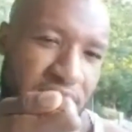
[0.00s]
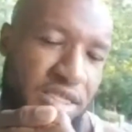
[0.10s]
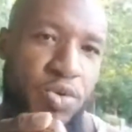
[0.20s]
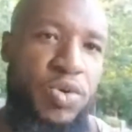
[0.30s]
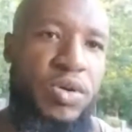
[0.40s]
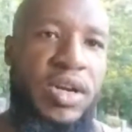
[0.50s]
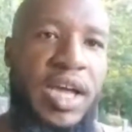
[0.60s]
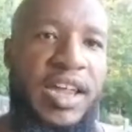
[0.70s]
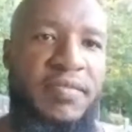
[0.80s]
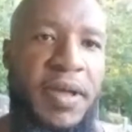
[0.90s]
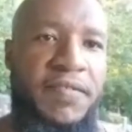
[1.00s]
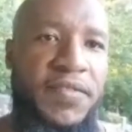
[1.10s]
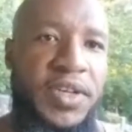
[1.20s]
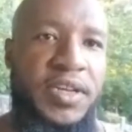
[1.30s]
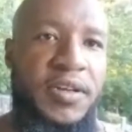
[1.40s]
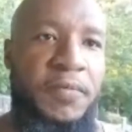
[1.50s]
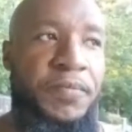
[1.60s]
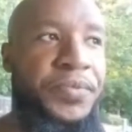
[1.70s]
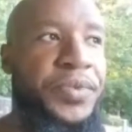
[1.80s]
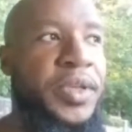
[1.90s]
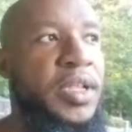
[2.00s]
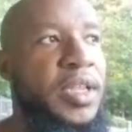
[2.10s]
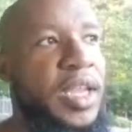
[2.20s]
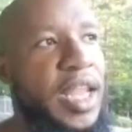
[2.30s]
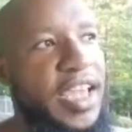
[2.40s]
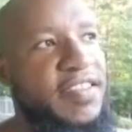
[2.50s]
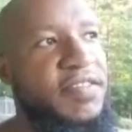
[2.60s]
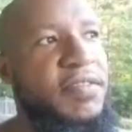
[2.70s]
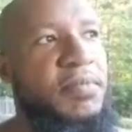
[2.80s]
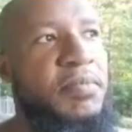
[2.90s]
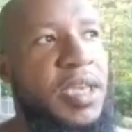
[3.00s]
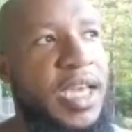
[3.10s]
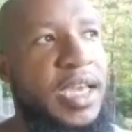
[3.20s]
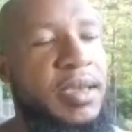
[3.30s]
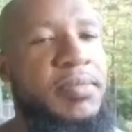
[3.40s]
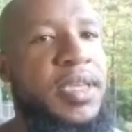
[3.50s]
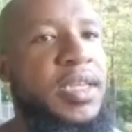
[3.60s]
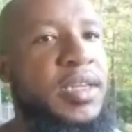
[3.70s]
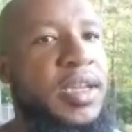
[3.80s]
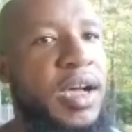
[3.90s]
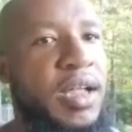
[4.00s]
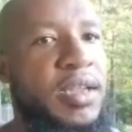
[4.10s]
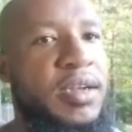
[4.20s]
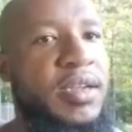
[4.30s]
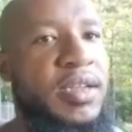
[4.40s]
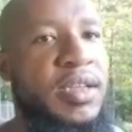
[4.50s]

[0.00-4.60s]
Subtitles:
thorn out of my foot, life became in color.